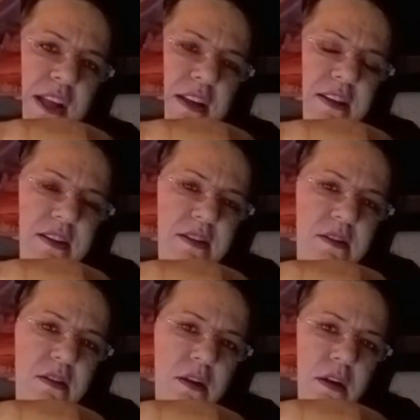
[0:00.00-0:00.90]

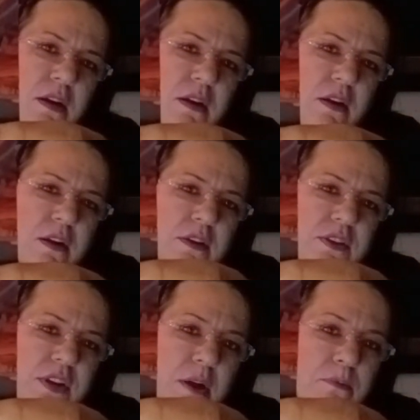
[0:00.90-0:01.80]
is
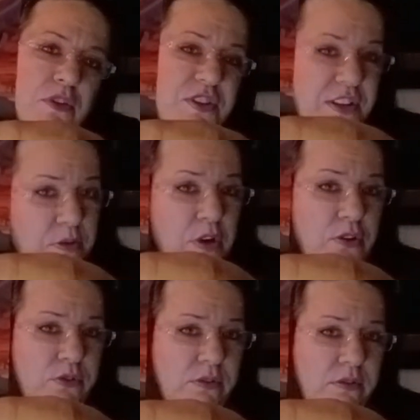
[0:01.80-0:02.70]
the number
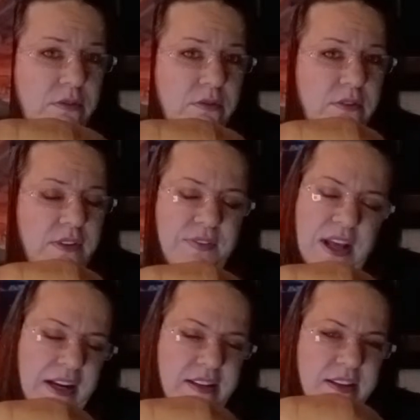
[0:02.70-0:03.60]
0, if
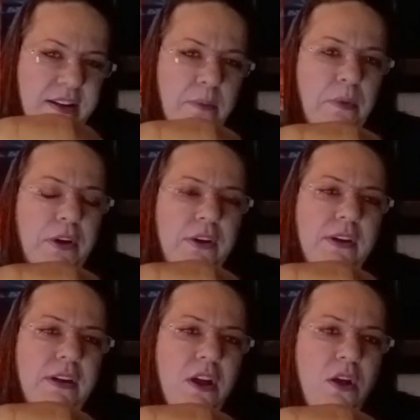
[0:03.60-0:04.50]
that is a number,
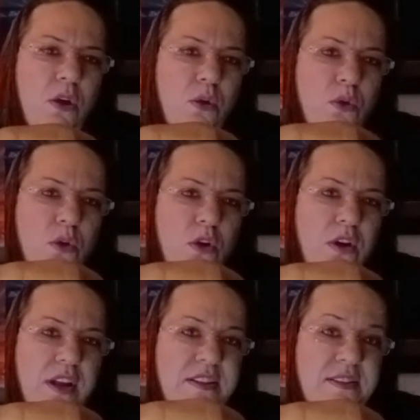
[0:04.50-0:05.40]

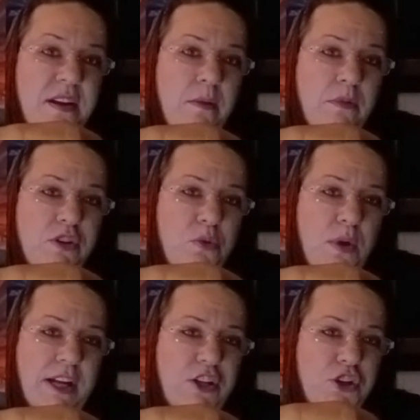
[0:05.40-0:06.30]
or it's the number
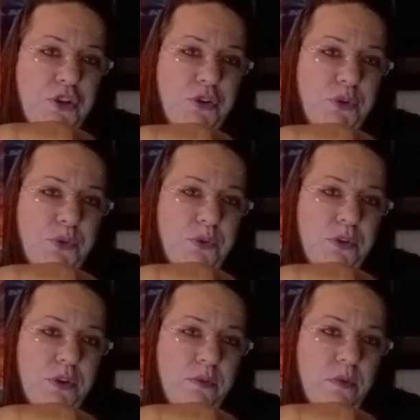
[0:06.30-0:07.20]
22,
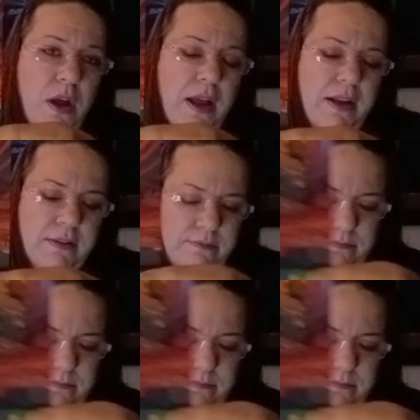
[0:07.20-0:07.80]
right?